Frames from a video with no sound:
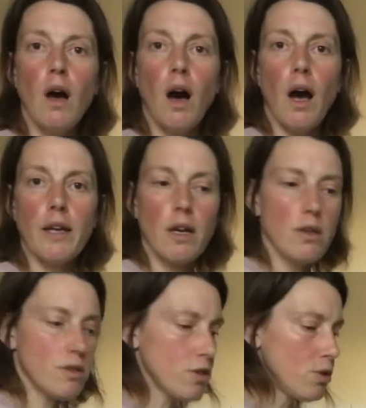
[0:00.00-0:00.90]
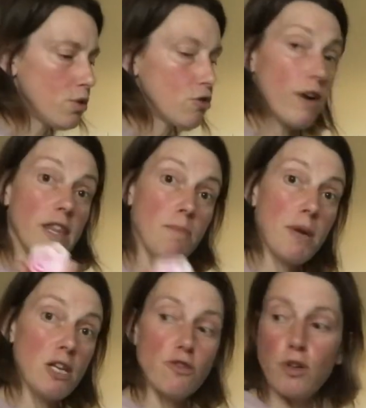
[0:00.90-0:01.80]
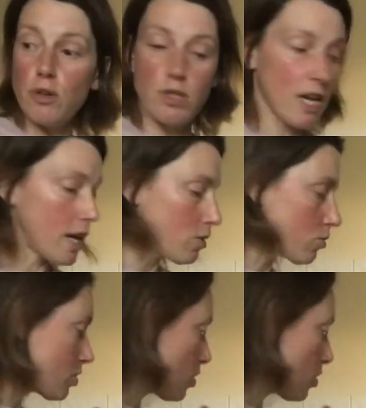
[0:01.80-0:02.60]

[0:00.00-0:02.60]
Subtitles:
I'm going to grate the beetroot and also